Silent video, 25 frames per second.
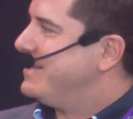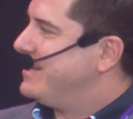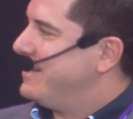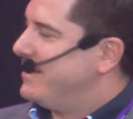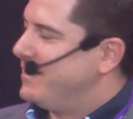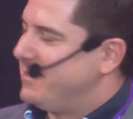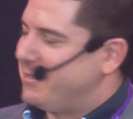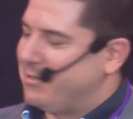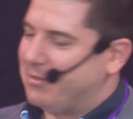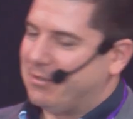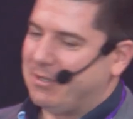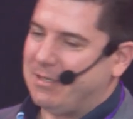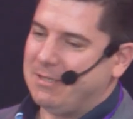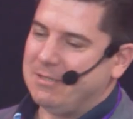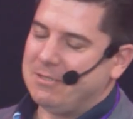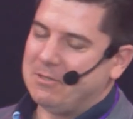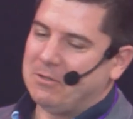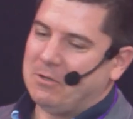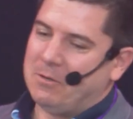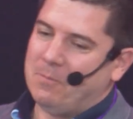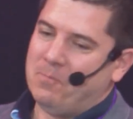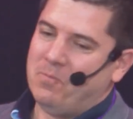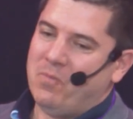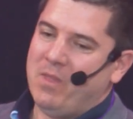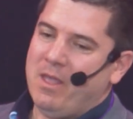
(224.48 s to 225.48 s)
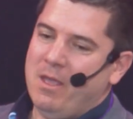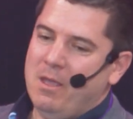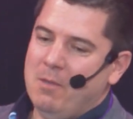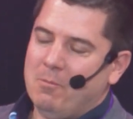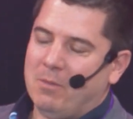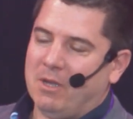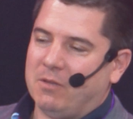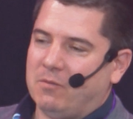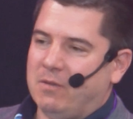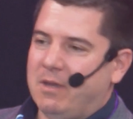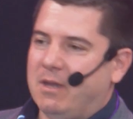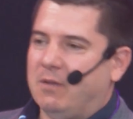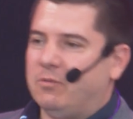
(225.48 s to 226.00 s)
and so on and so on.
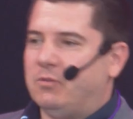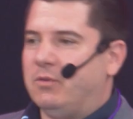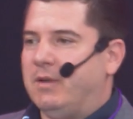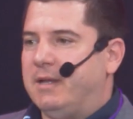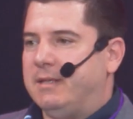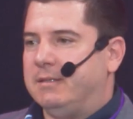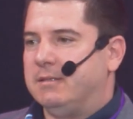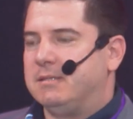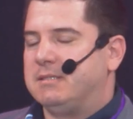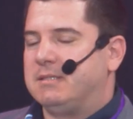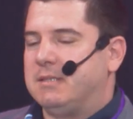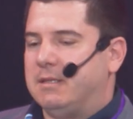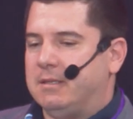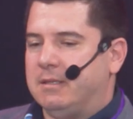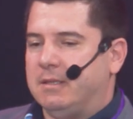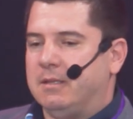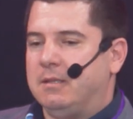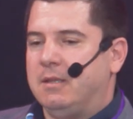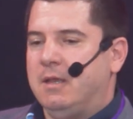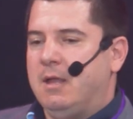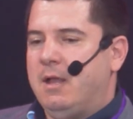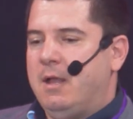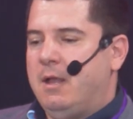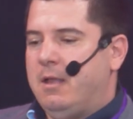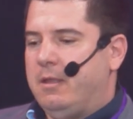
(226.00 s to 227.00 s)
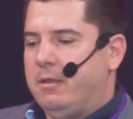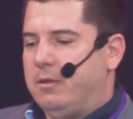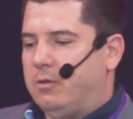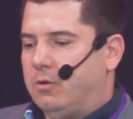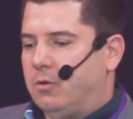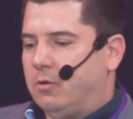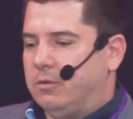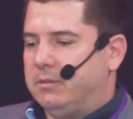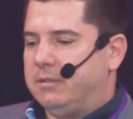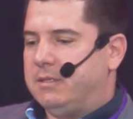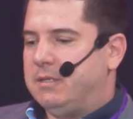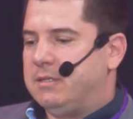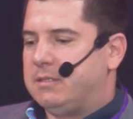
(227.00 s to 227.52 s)
But we have to understand that, you
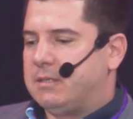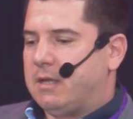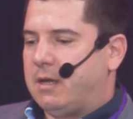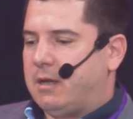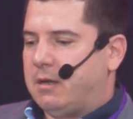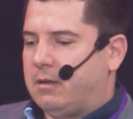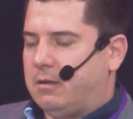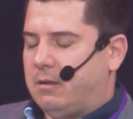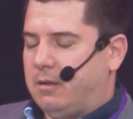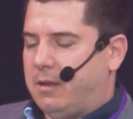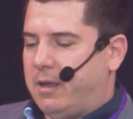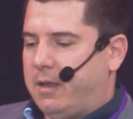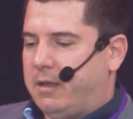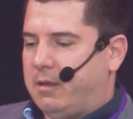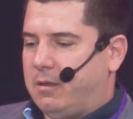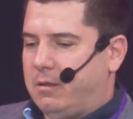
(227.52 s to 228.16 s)
know, these are like